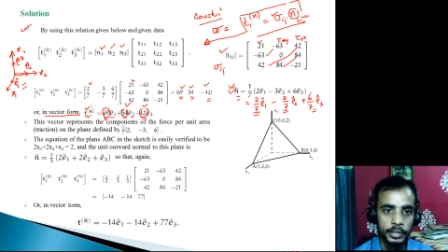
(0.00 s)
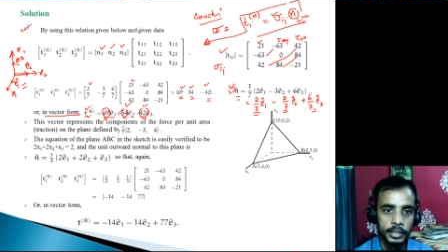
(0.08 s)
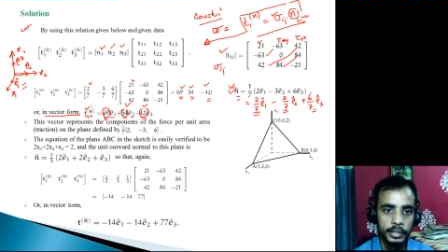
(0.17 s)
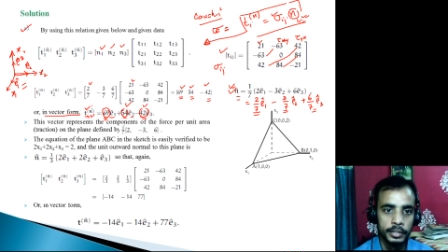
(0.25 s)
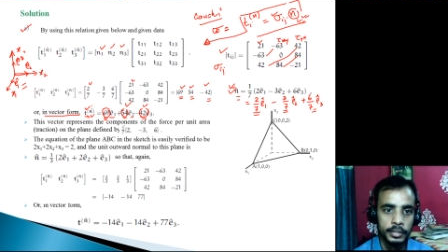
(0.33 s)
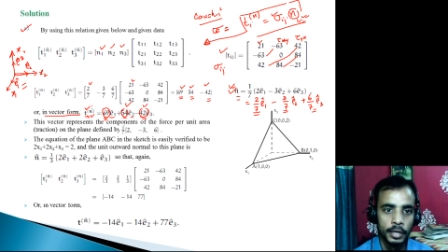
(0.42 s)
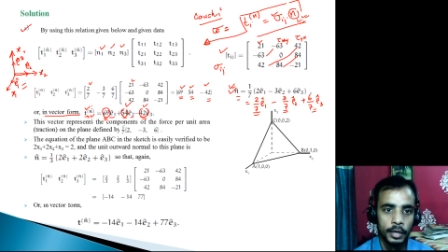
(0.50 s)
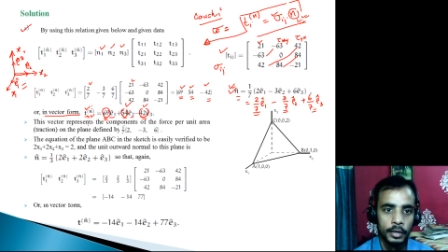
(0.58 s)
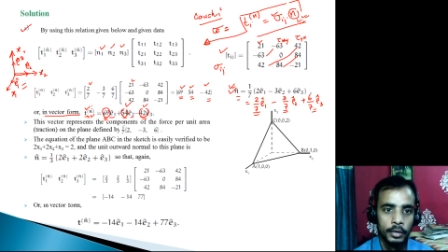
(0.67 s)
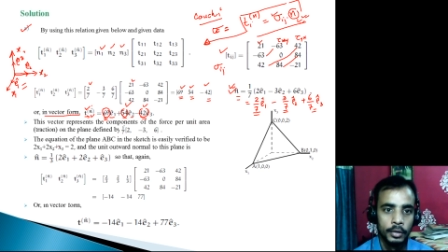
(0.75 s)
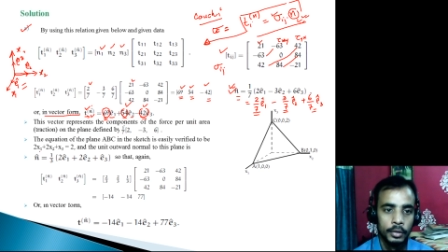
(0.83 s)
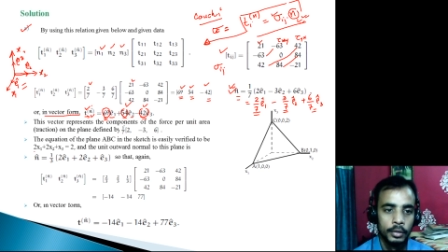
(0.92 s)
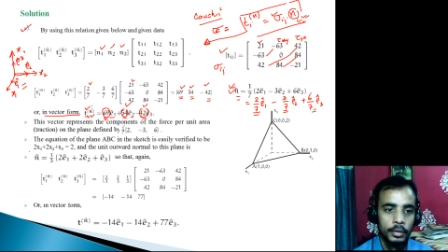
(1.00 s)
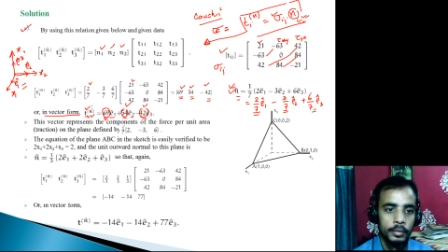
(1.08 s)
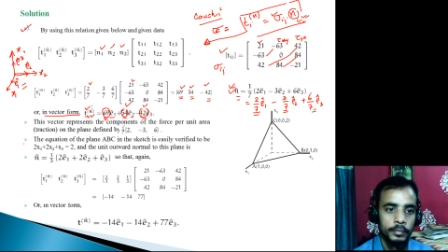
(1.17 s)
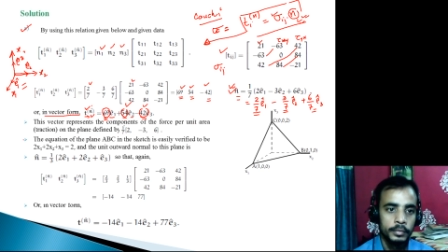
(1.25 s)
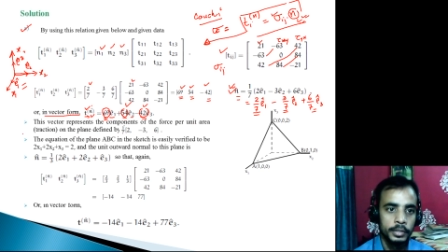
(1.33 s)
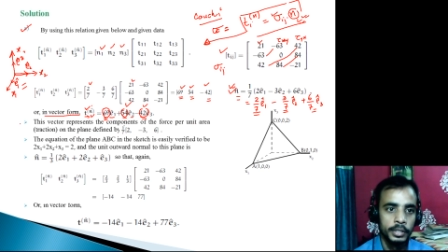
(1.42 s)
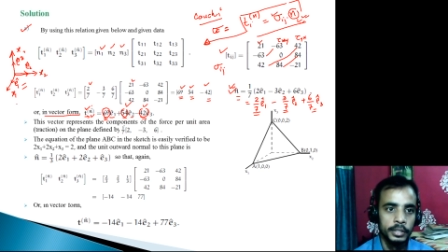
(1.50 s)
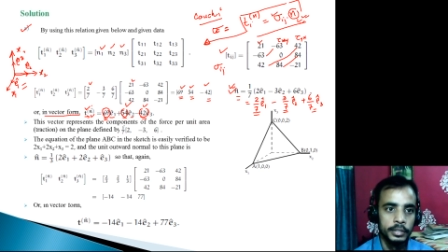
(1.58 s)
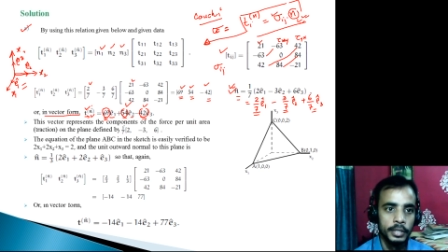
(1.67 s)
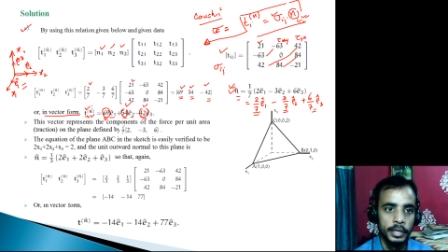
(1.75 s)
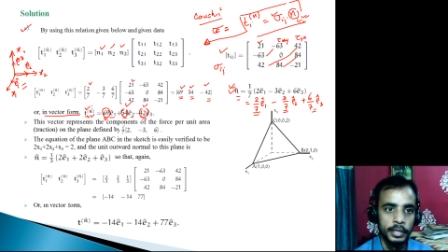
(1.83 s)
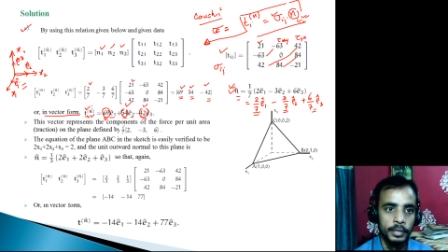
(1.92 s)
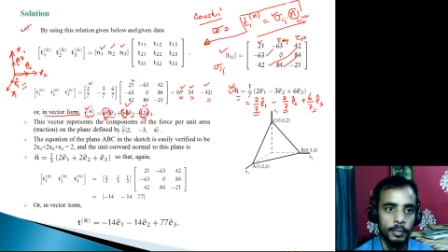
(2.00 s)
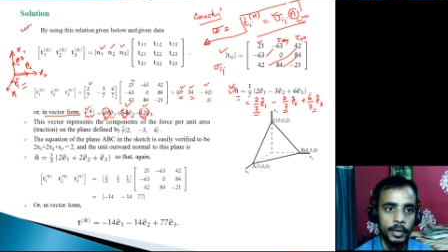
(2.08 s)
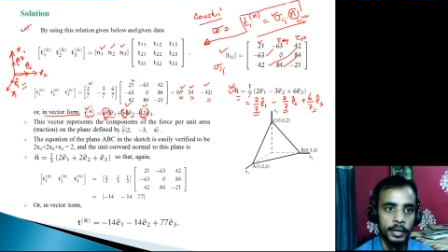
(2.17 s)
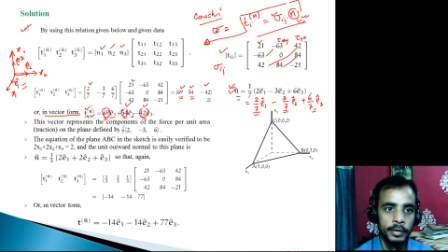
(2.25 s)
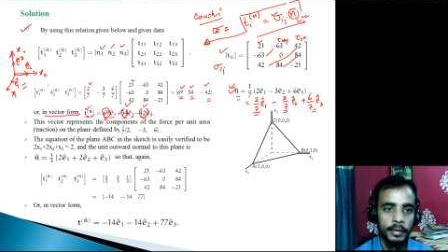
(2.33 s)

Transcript: is the any plane